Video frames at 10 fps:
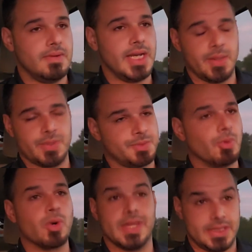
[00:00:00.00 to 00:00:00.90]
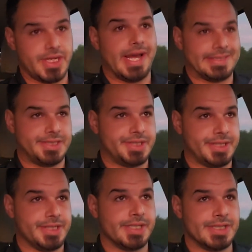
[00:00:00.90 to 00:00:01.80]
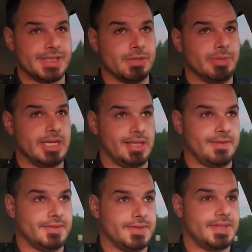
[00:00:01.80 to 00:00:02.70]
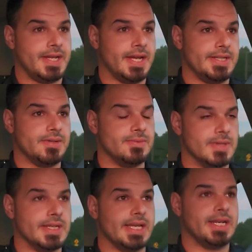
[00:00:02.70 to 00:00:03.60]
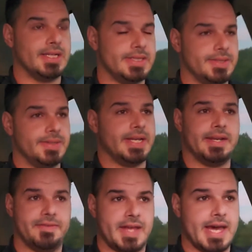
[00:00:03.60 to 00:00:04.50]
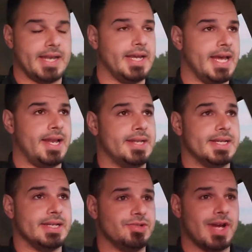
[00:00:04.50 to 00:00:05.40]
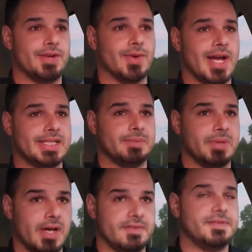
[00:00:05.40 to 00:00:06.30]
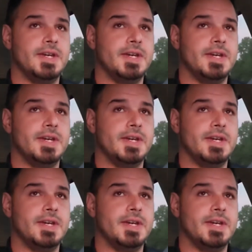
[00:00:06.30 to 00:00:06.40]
it was more than challenging on so many levels, and I don't want to get into any of that. And I try to rise above